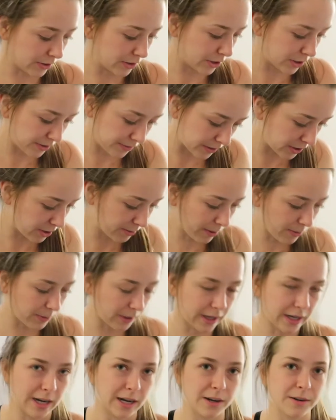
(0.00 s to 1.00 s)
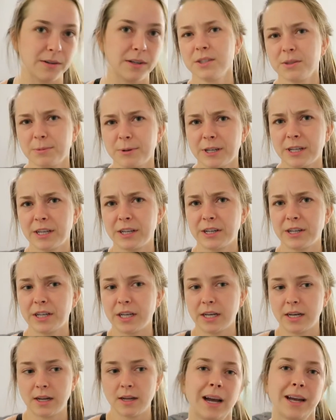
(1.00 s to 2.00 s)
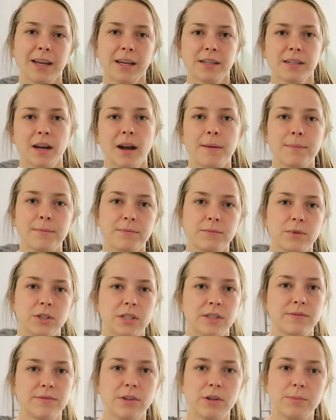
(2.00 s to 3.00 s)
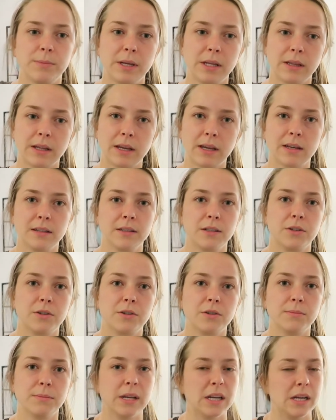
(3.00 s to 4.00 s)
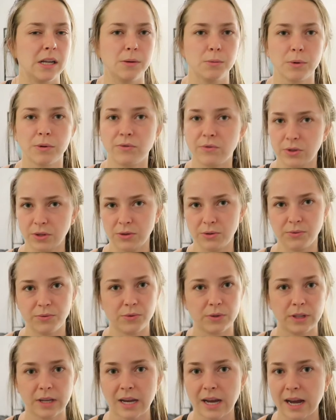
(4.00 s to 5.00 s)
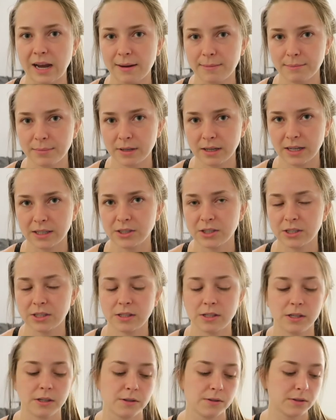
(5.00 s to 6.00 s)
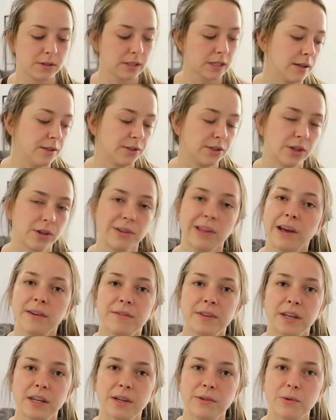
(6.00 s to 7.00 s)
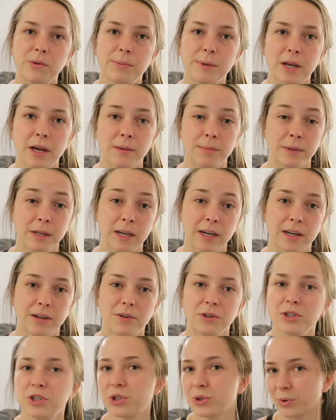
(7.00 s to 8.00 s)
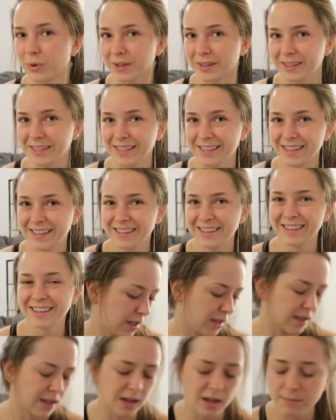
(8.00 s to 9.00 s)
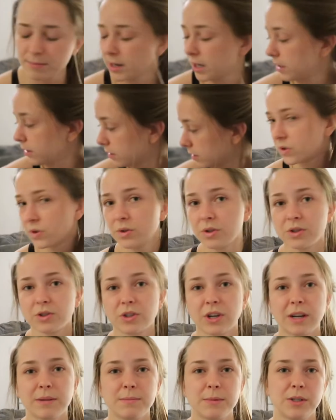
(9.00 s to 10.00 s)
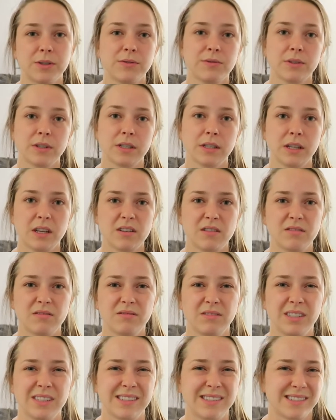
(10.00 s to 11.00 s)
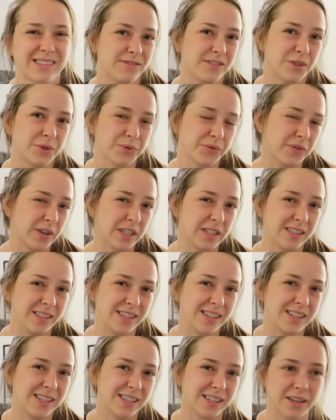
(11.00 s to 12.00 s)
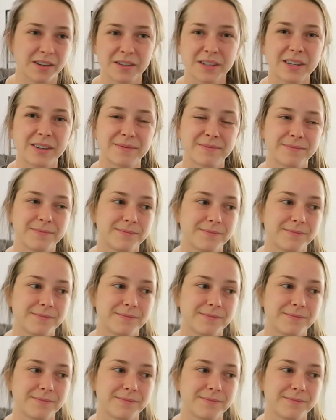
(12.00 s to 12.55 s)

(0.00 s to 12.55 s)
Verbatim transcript: So I just finished my workout. It was pretty good. I ended up just filming like a little mini review for the app I just used. And so that video will be coming out shortly. I think I might do the treadmill for a little, just for funsies, I don't know.